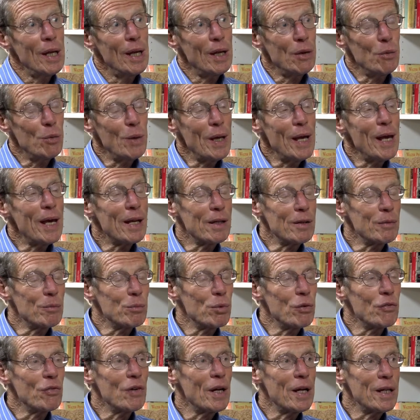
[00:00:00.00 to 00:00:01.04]
and we had not
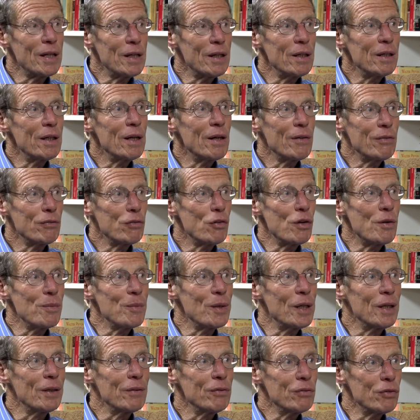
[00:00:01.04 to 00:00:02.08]
provided enough
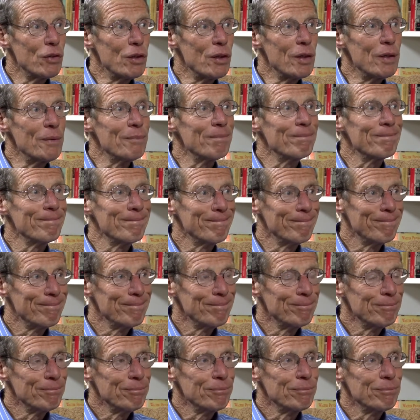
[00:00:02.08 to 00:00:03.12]
formula for him.
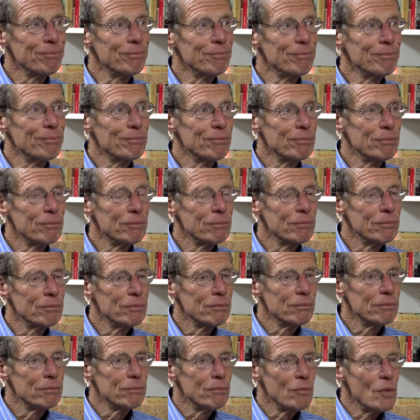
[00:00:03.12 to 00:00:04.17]
Oh,
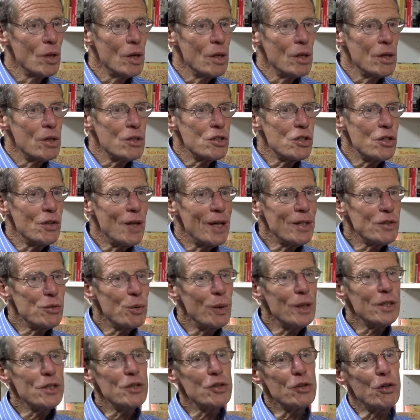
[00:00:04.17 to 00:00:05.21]
God. So that's
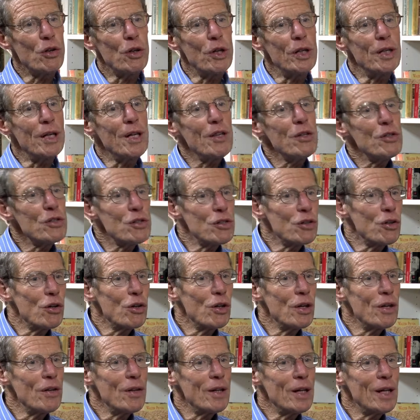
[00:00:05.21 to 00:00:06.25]
one story. Another
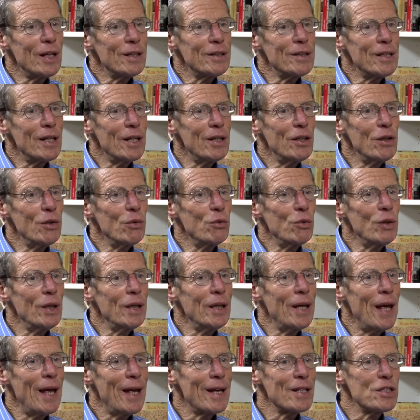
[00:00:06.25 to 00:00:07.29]
story that I'll tell you
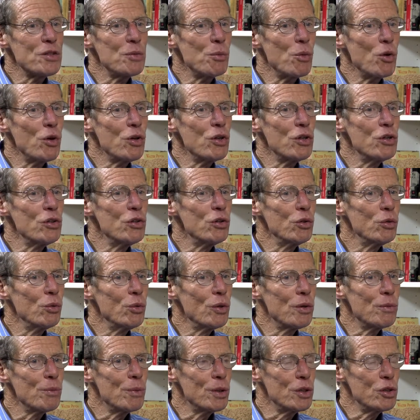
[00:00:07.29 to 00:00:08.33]
really has more to do
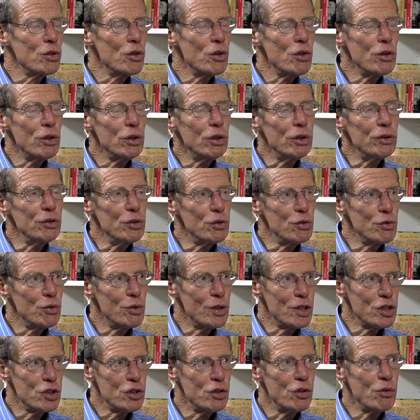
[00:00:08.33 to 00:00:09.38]
with maternal
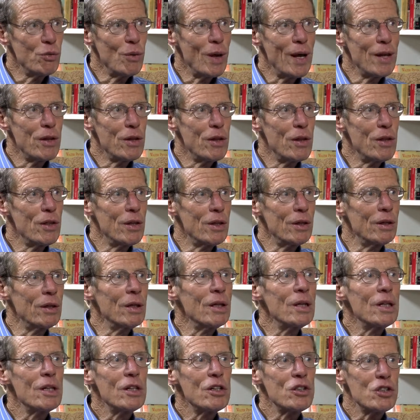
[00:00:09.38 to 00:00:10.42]
nutrition rather
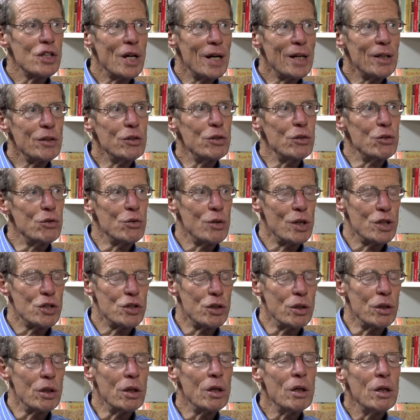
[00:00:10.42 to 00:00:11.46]
than child
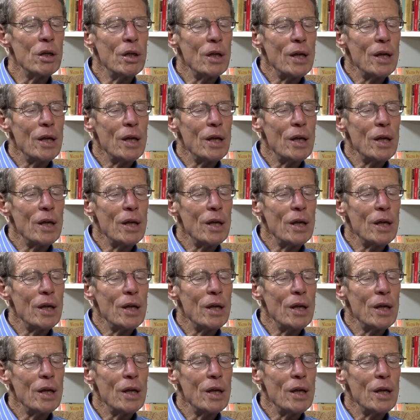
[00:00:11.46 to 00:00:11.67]
nutrition.